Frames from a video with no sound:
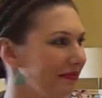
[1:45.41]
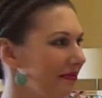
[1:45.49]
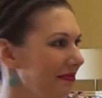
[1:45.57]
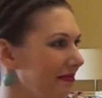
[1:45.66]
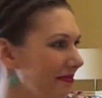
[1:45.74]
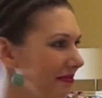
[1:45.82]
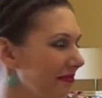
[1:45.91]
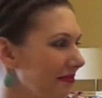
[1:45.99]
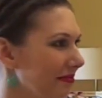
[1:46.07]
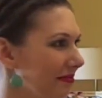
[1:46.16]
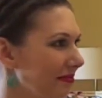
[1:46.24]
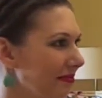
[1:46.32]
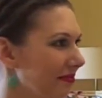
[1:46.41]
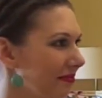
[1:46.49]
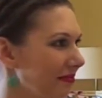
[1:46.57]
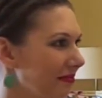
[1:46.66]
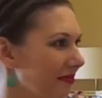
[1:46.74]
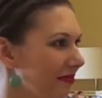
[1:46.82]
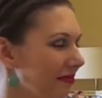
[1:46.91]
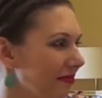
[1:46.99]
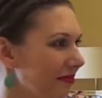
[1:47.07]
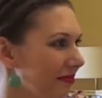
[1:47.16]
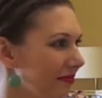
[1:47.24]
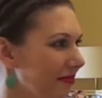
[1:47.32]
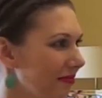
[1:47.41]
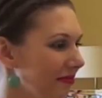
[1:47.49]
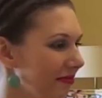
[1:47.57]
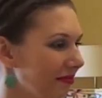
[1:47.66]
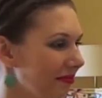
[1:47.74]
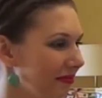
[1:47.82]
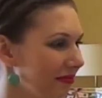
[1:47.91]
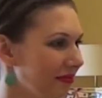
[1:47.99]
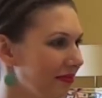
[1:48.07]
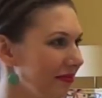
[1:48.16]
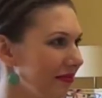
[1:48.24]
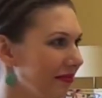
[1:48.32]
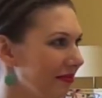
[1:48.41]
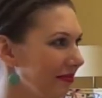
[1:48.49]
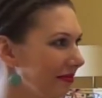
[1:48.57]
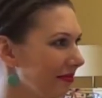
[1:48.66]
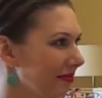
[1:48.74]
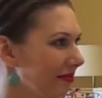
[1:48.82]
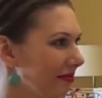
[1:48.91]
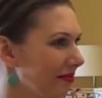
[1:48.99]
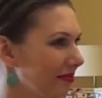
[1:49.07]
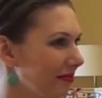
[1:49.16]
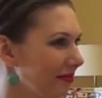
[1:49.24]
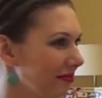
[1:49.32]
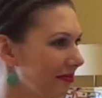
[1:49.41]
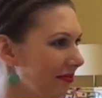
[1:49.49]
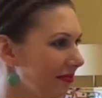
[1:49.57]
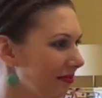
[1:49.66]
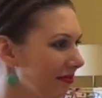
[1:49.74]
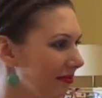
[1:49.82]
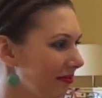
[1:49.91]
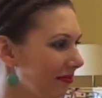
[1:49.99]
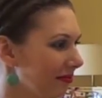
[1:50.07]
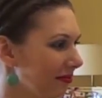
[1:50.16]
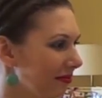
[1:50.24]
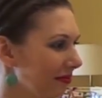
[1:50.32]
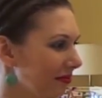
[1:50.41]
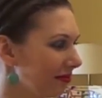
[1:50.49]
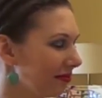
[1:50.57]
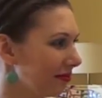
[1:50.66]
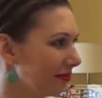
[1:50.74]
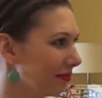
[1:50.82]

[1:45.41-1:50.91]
(not speaking)